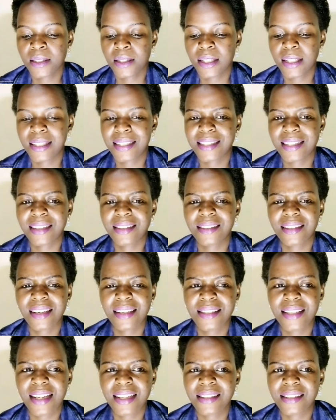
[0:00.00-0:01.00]

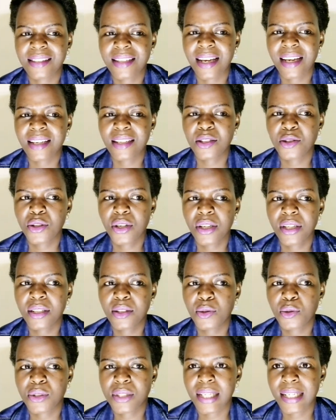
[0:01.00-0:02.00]
And I
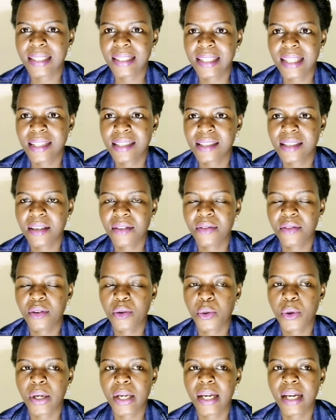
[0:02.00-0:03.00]
tried to sanitize
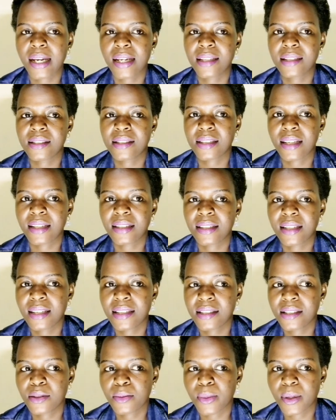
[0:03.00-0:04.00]
everywhere. I
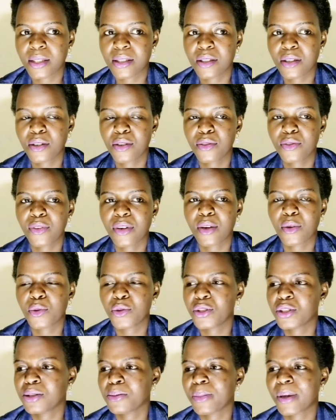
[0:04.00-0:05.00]
sanitized myself. I
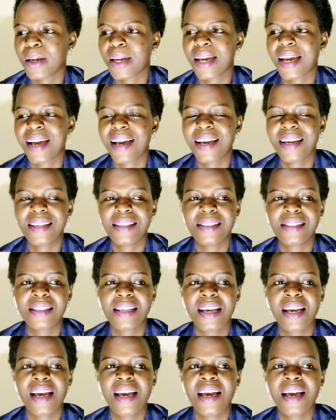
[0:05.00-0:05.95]
washed my hands.